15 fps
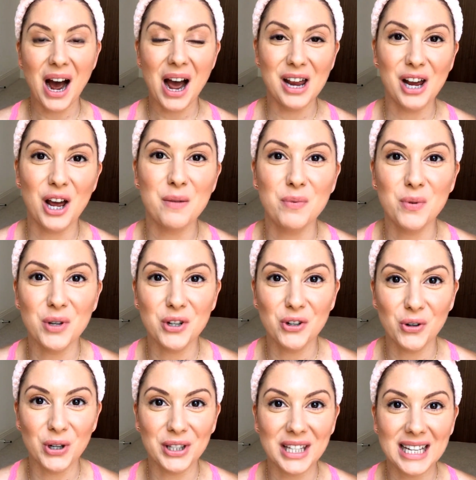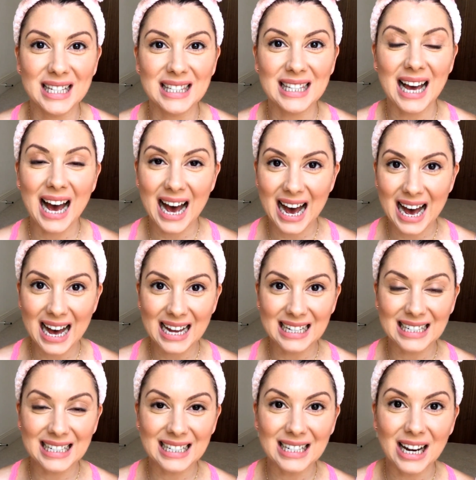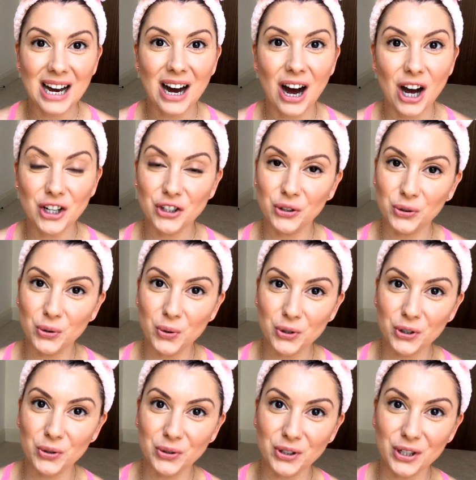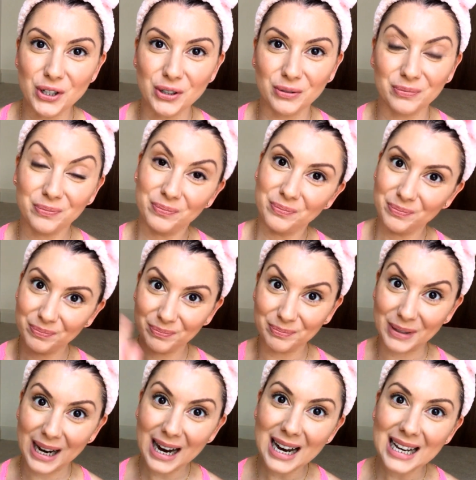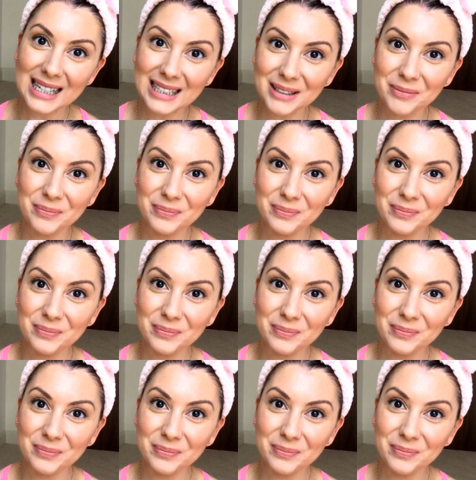I hope you enjoyed this and I shall talk to you all soon. Bye.